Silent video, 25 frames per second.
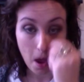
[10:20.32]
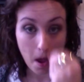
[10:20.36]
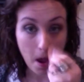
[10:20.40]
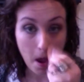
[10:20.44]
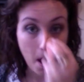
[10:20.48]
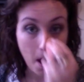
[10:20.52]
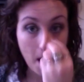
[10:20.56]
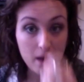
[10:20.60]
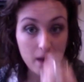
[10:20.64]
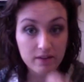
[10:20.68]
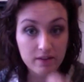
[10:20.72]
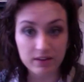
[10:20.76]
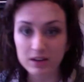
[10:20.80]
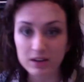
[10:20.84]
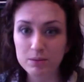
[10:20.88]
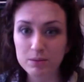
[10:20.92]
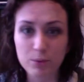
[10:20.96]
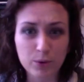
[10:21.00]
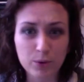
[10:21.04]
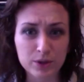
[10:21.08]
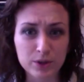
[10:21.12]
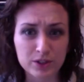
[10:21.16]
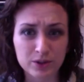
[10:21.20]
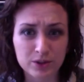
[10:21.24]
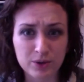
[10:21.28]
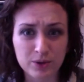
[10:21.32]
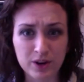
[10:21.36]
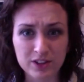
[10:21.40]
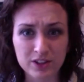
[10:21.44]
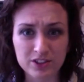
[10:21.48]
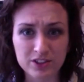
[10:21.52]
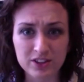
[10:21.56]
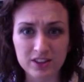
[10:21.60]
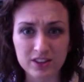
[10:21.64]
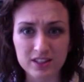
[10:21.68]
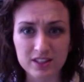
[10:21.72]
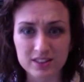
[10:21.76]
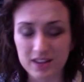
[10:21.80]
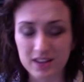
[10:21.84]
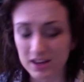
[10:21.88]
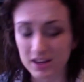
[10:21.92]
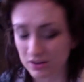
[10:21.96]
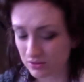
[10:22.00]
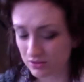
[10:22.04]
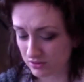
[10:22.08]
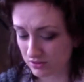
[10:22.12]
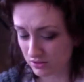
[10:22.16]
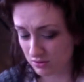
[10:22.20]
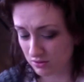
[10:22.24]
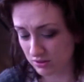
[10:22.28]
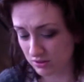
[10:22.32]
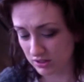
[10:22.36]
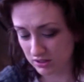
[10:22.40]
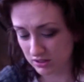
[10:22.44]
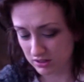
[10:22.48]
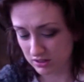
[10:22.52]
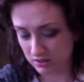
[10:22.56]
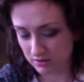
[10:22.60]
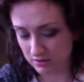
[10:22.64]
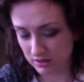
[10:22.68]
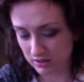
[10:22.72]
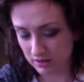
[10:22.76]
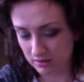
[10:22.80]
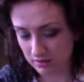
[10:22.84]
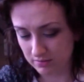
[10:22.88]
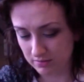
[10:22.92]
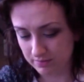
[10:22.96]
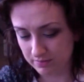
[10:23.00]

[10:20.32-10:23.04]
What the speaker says: And if any boys are watching this, I don't know what you're doing.